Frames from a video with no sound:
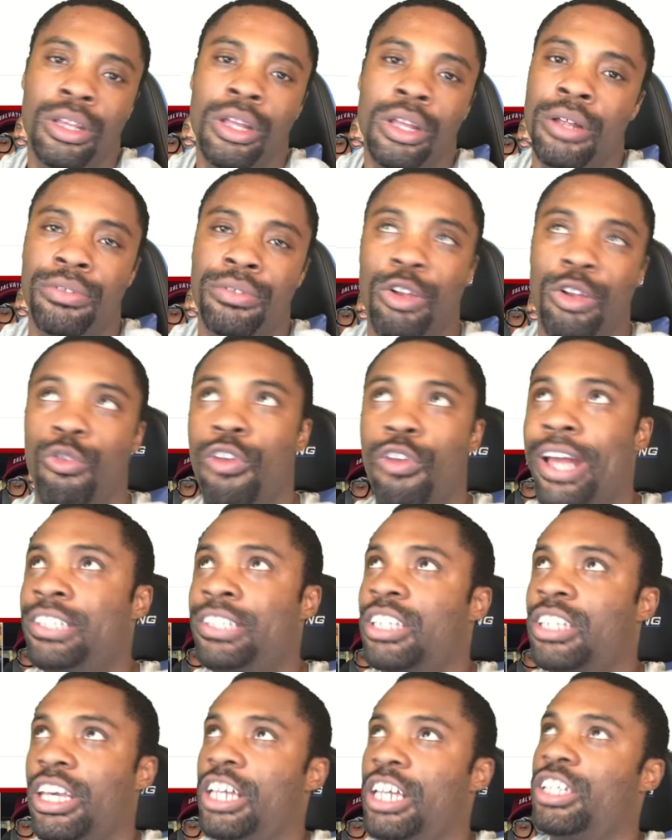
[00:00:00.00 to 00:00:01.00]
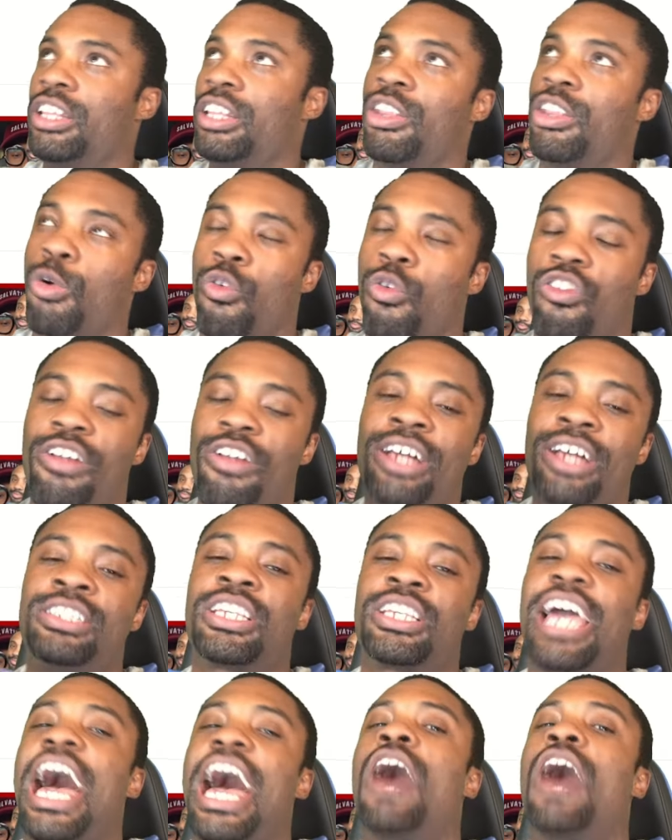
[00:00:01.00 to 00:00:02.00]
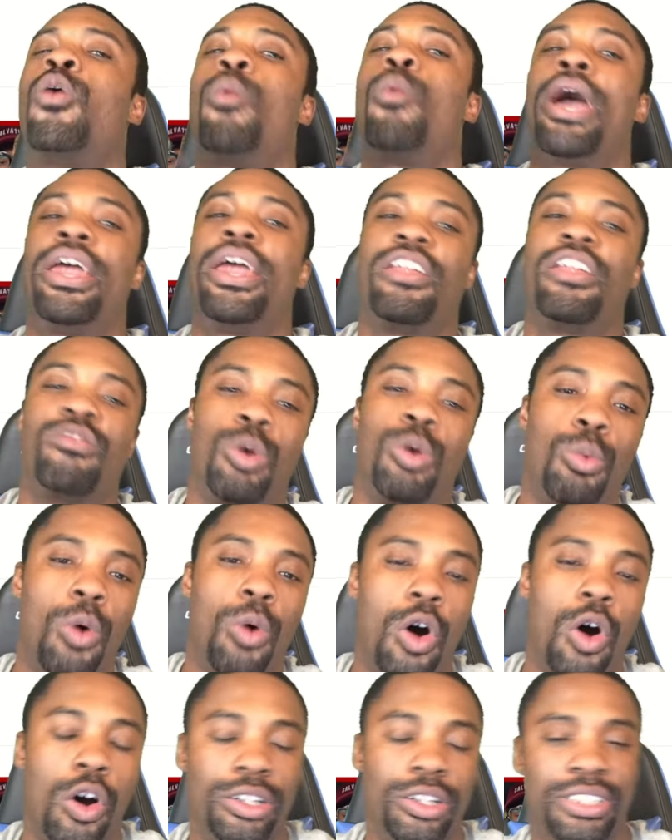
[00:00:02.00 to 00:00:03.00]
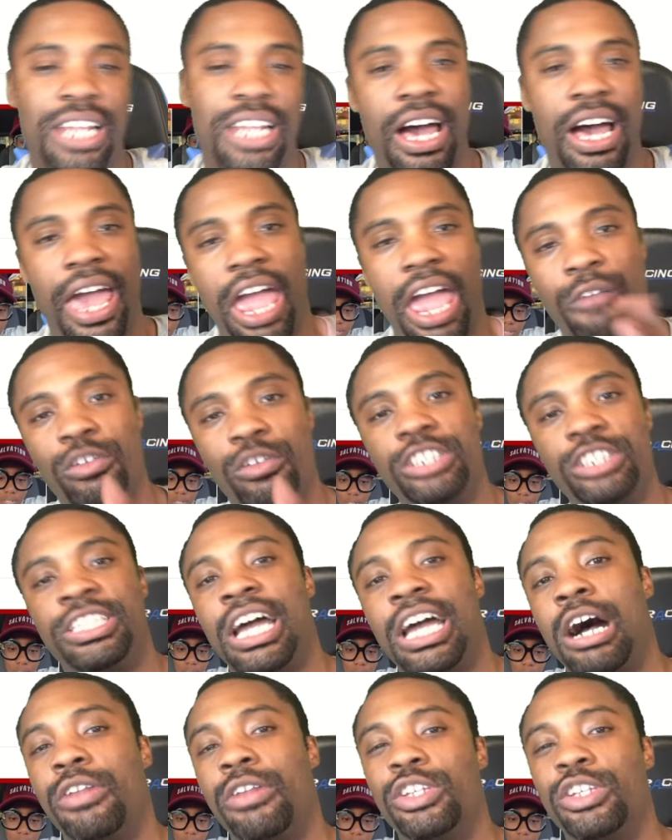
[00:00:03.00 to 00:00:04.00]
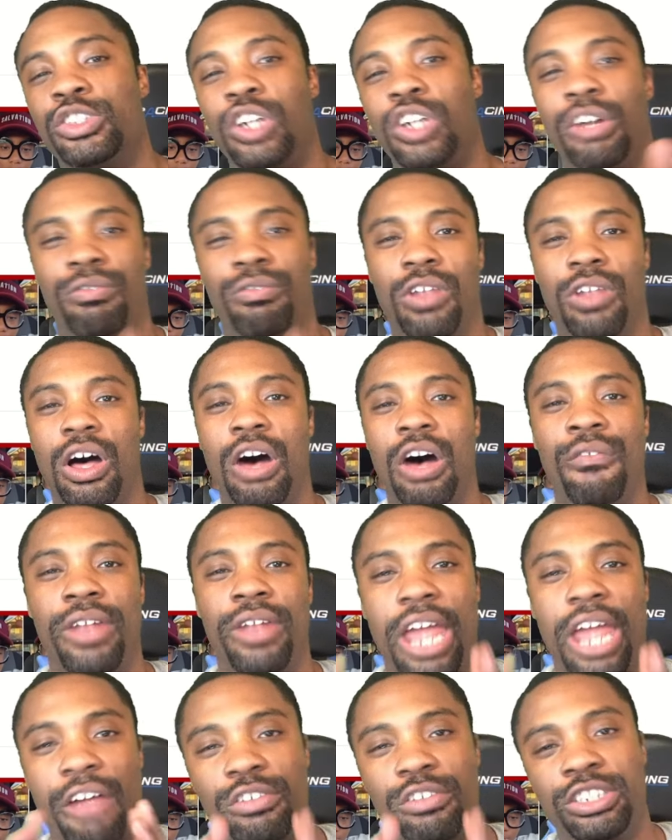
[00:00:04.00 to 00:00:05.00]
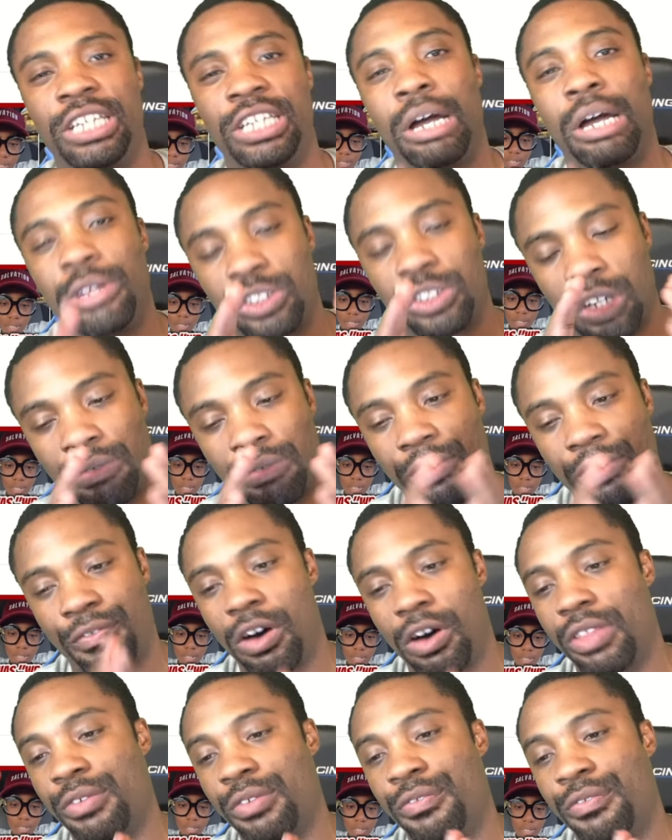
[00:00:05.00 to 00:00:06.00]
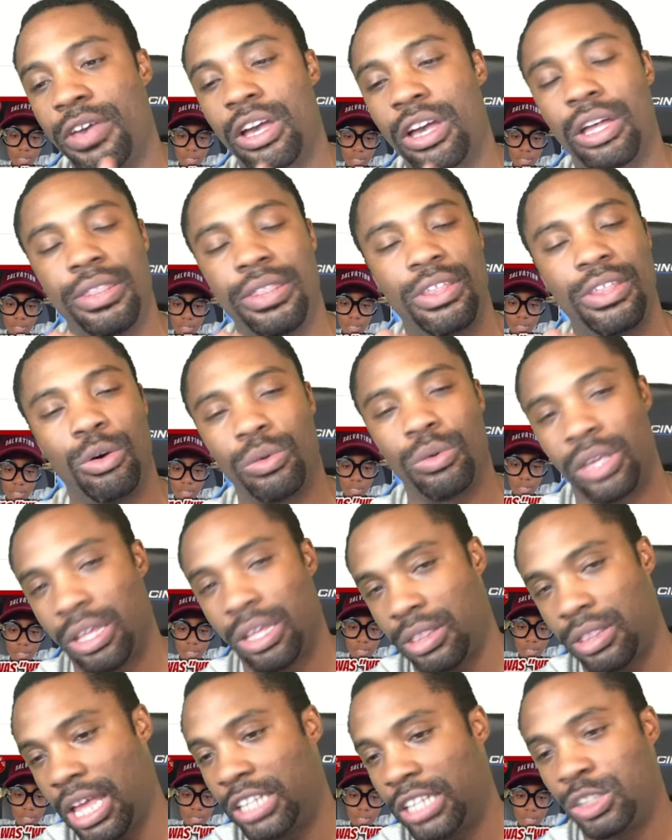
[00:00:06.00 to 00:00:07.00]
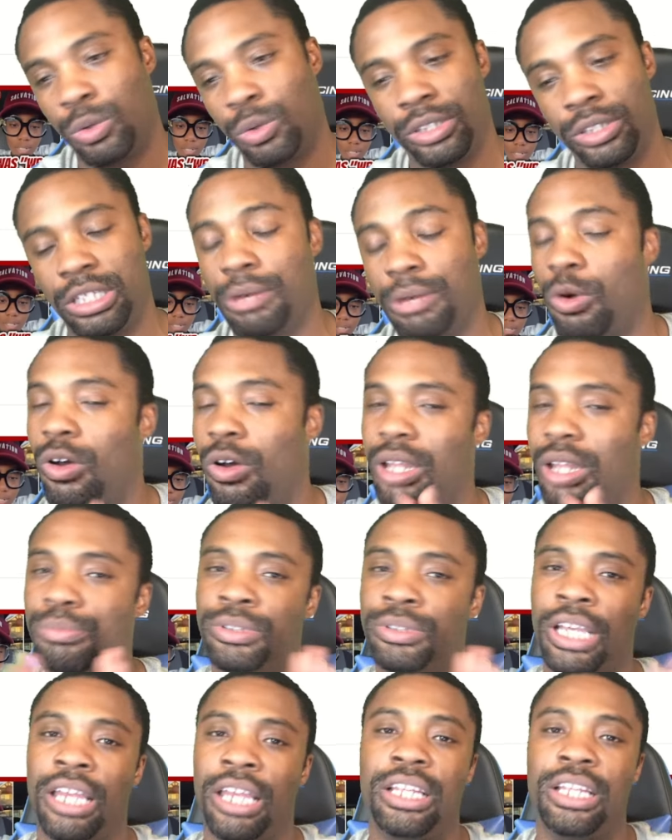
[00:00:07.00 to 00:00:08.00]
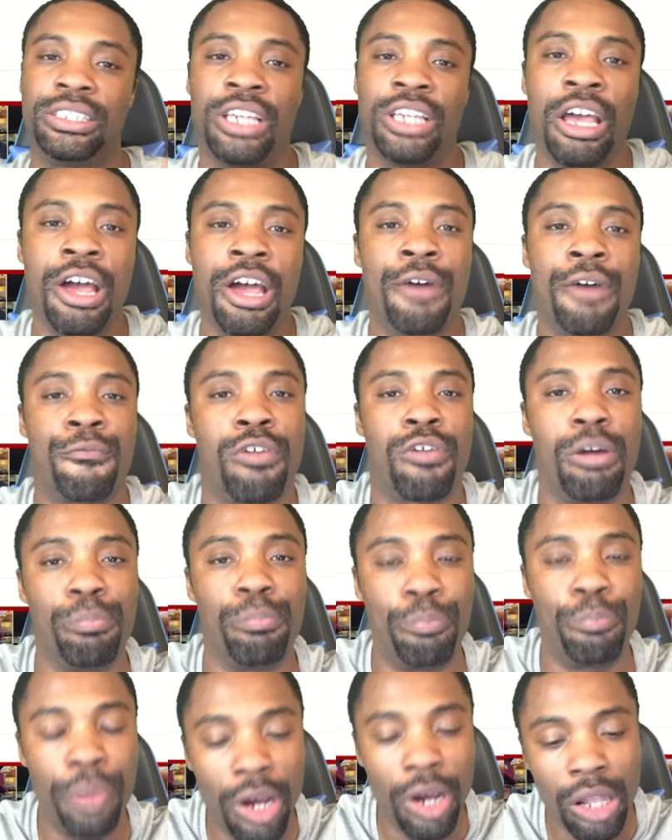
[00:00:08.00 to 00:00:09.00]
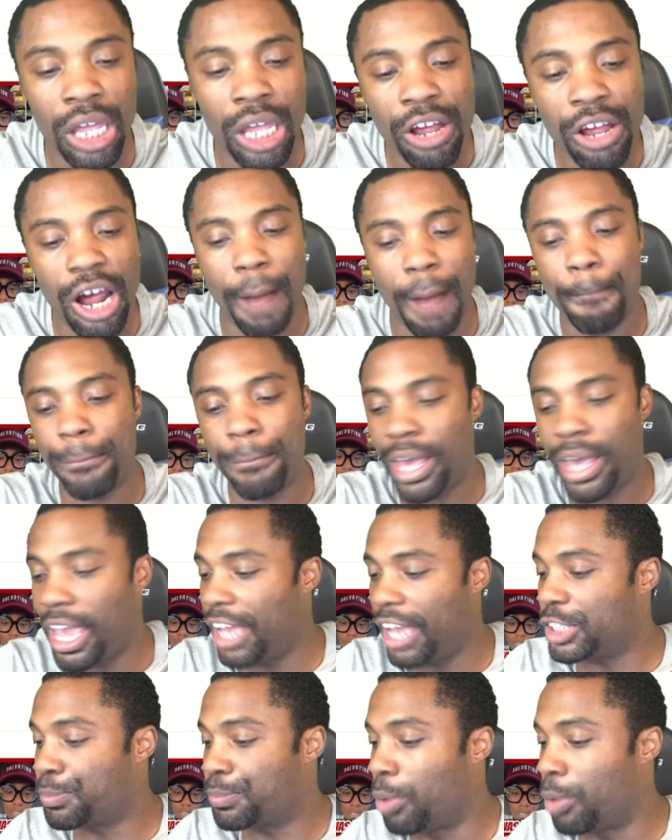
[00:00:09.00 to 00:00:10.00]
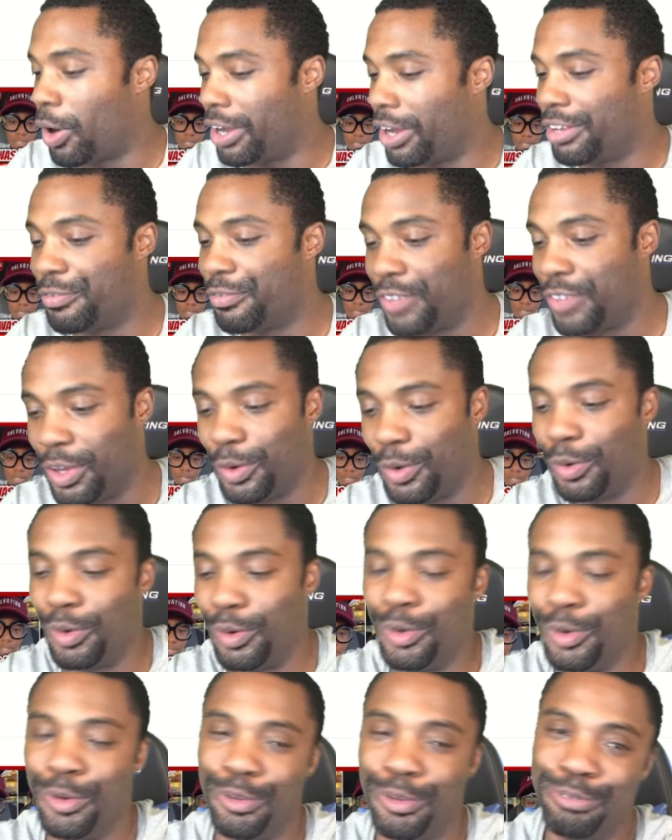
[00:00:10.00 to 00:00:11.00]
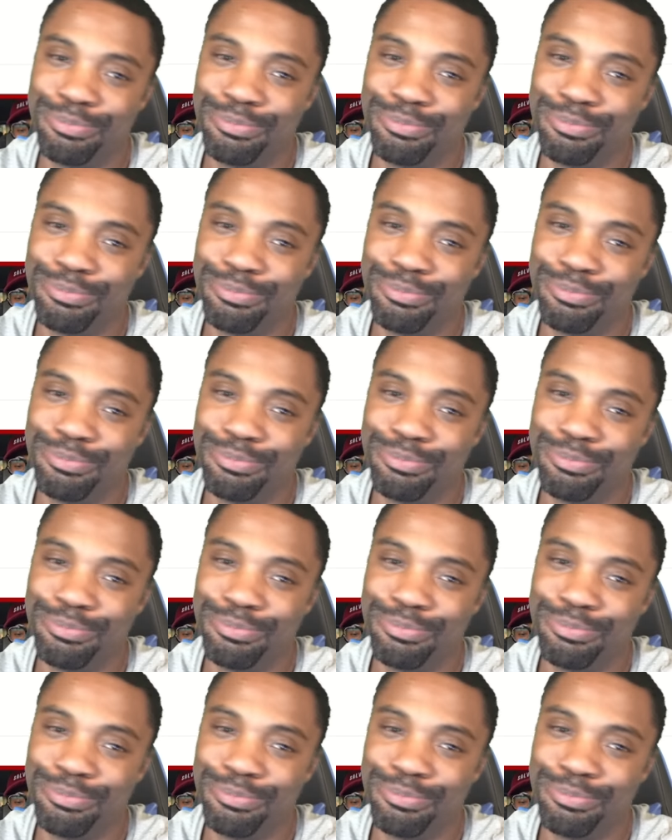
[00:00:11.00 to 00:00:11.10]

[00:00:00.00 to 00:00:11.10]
The risk outweighs the rewards. Not every child deserves love and every child deserves a father figure. Don't get that twisted. All I'm saying is, from purely a man's point of view,